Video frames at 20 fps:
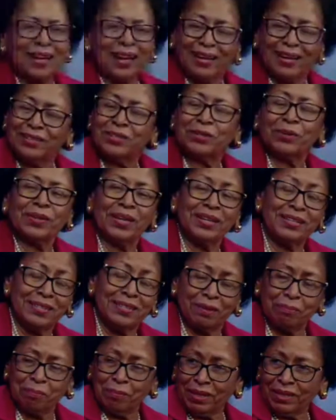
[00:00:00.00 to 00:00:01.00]
and so they
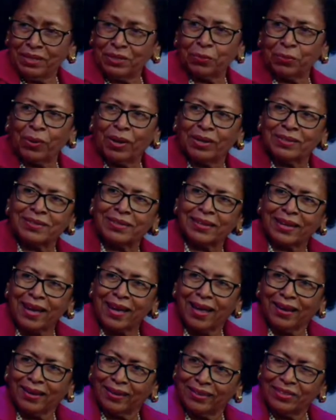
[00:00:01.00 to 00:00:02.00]
sent me to Wellesley
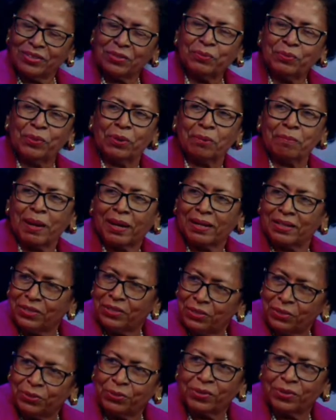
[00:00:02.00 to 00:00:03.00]
College mm-hmm. for my
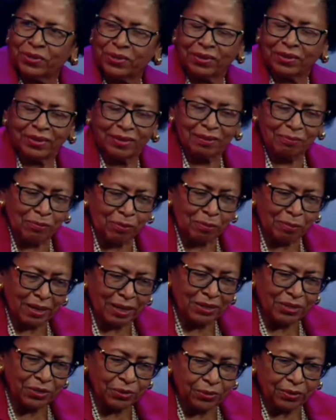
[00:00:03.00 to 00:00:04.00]
junior for my
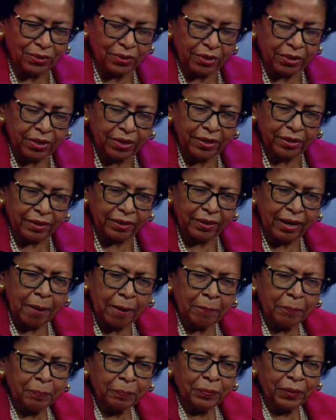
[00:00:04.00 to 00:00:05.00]
junior year.
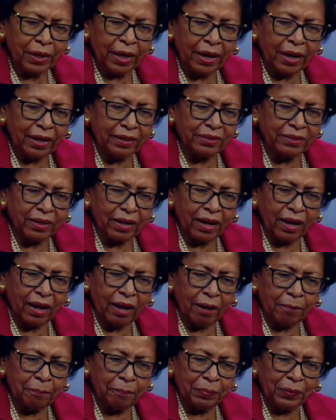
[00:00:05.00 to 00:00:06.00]
And
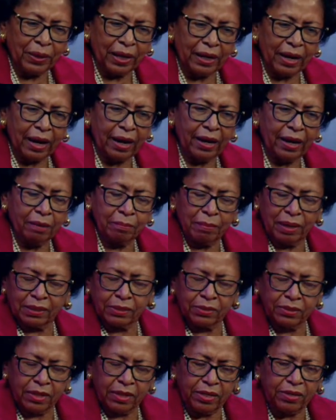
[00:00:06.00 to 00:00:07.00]
um, and I in my
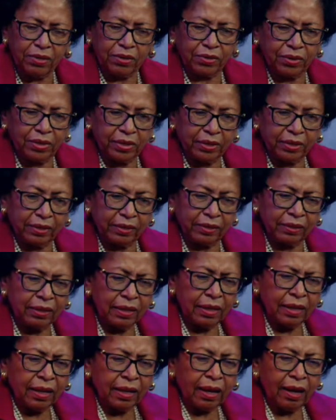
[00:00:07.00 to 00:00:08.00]
senior year,
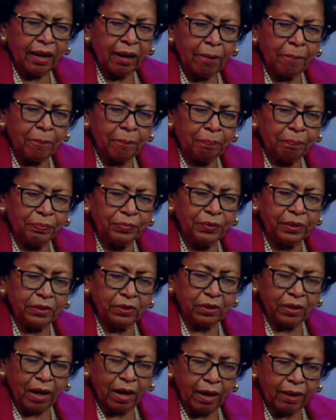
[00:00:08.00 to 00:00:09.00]
um, the
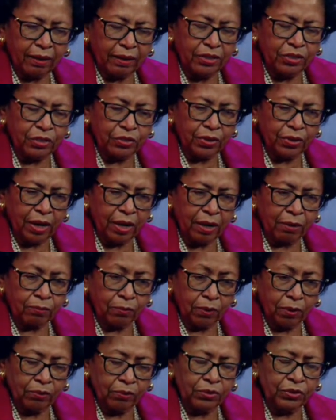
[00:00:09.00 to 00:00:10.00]
college uh,
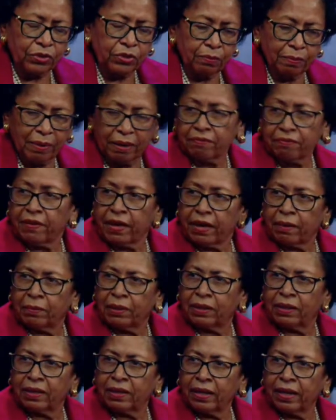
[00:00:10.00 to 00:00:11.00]
wrote to my
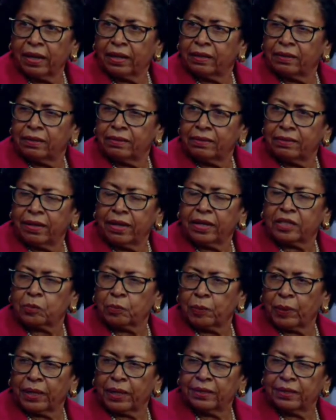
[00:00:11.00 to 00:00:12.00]
family and
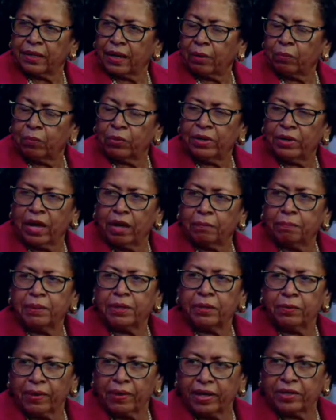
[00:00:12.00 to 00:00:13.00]
explained would not be
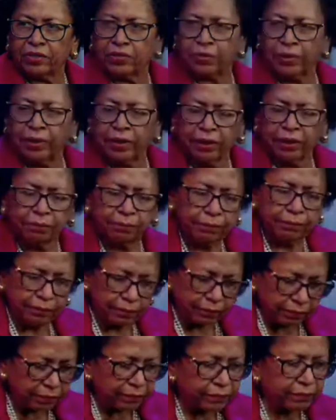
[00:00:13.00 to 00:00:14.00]
graduating.
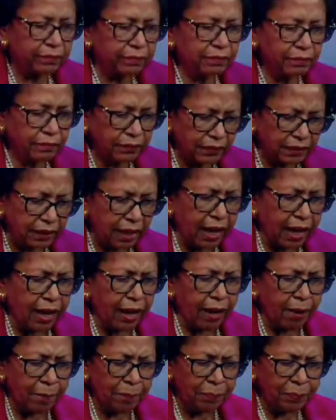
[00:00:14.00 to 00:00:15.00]
Wow.
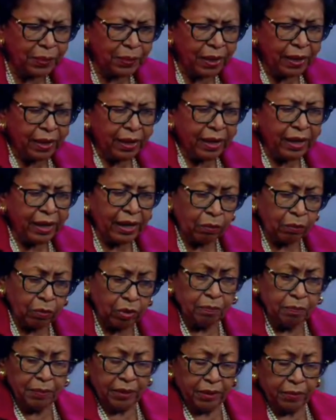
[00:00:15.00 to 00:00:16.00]
Um, and I
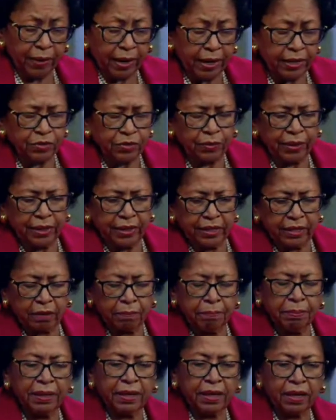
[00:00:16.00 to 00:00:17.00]
wouldn't be graduating
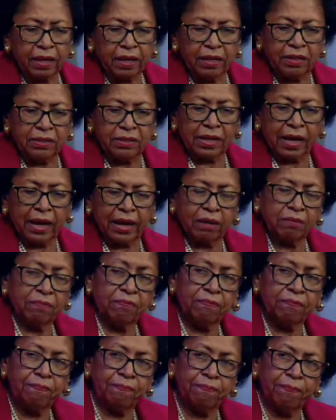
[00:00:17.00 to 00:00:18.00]
because I had
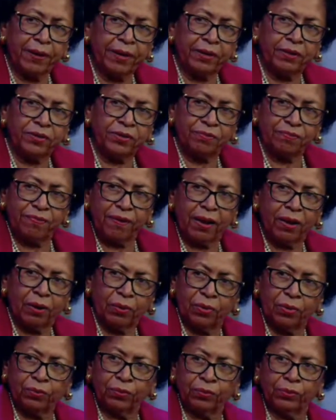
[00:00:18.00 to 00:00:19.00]
failed to follow
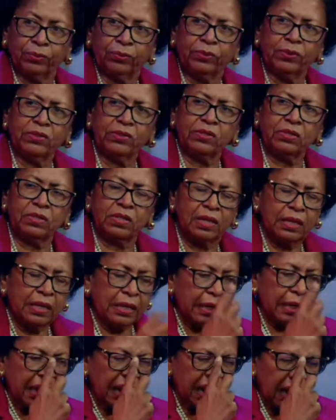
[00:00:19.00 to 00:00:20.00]
the rules,
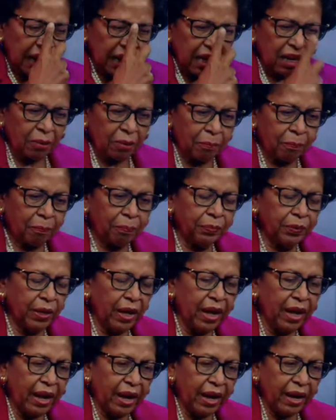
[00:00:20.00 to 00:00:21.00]
mm-hmm. um,
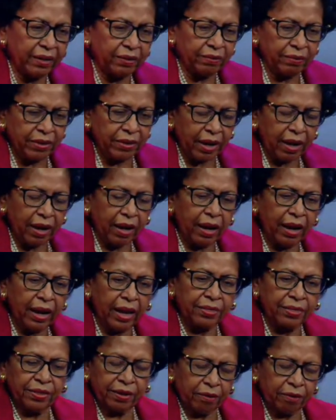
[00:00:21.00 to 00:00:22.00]
and uh,
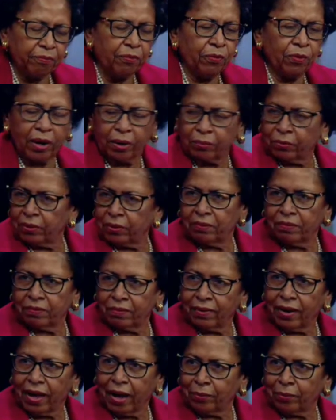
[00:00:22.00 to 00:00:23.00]
and therefore I wouldn't
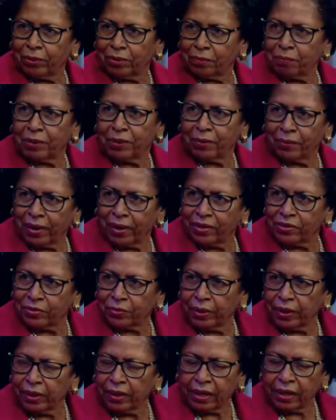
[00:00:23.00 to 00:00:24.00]
I wouldn't be
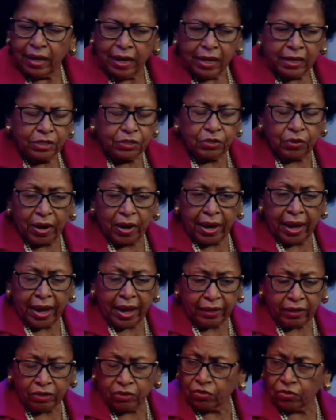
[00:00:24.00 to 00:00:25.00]
graduating. Mm-hmm. So I
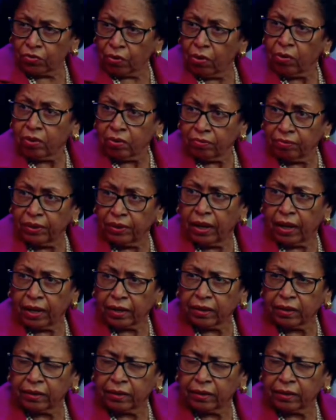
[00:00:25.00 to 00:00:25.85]
had a stroke of luck